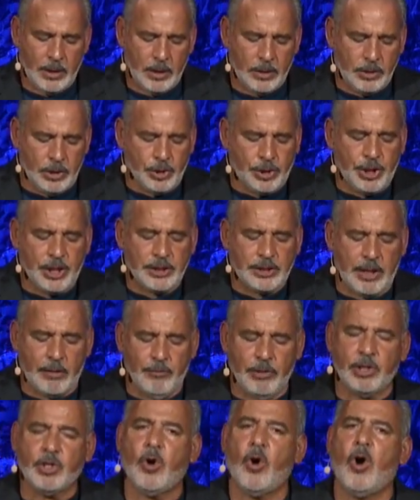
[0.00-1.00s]
Do you think they
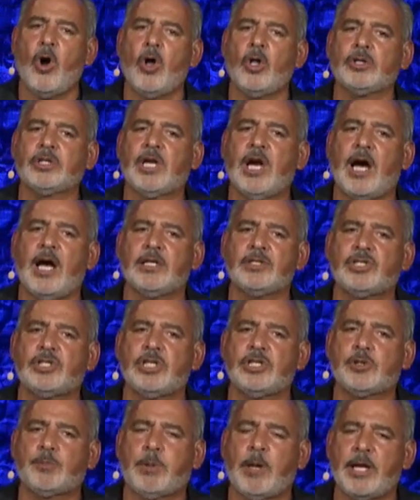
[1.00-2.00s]
recalled God's
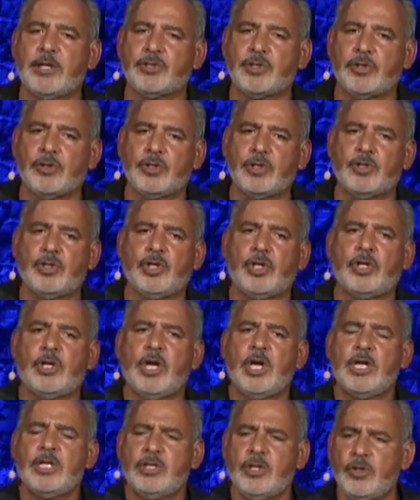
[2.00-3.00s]
displeasure? Did
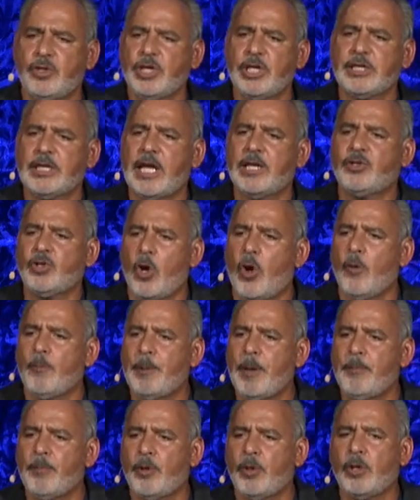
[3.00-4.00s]
do you think they told
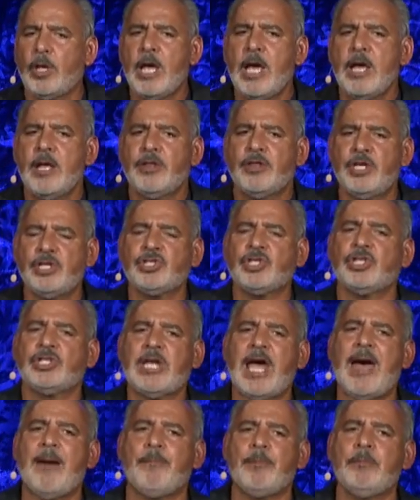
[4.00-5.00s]
people this
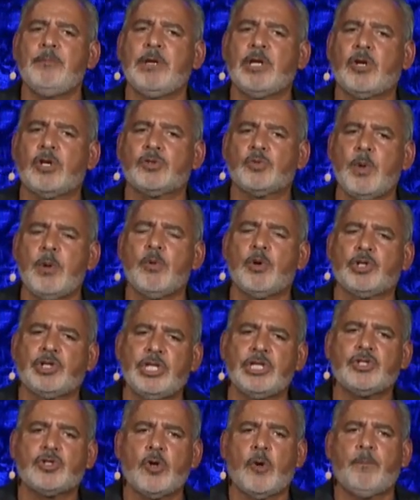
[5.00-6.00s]
has happened because we were
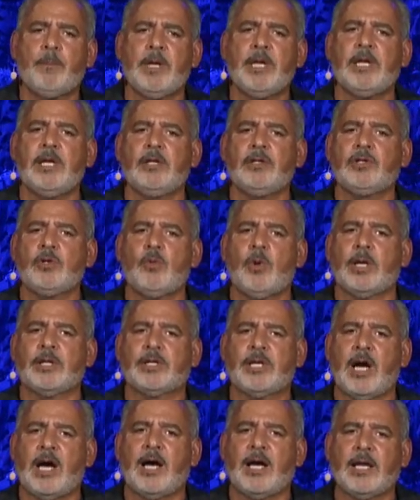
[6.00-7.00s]
disobedient to
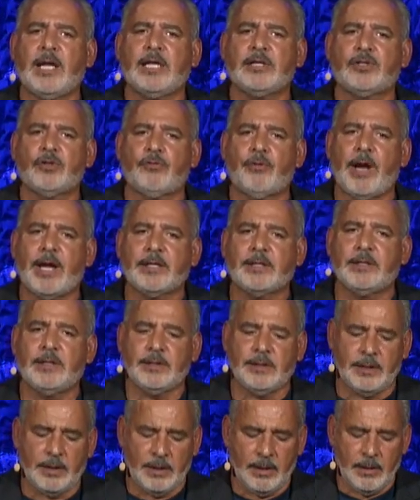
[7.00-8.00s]
what God had
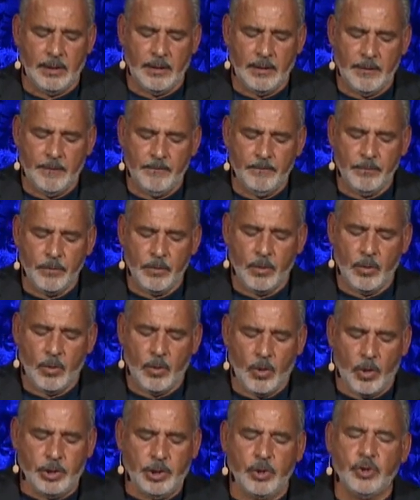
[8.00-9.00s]
directed?
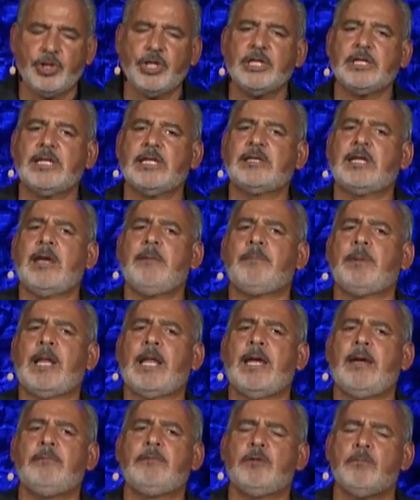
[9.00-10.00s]
Or do you think that they
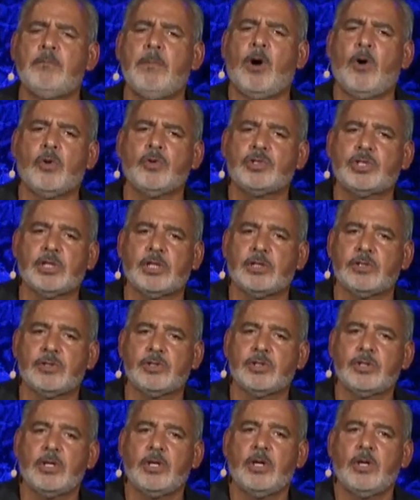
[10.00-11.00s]
blamed
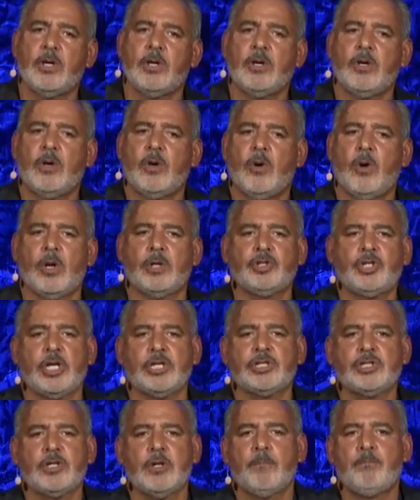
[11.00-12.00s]
Moses or
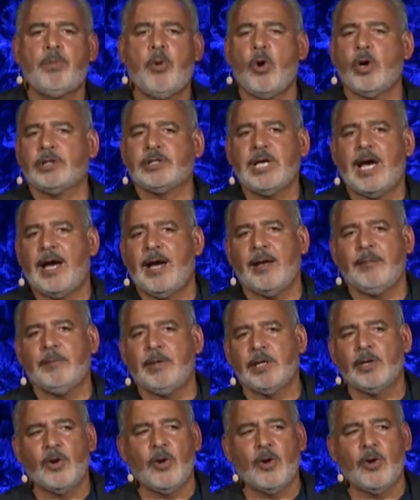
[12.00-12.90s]
just poor timing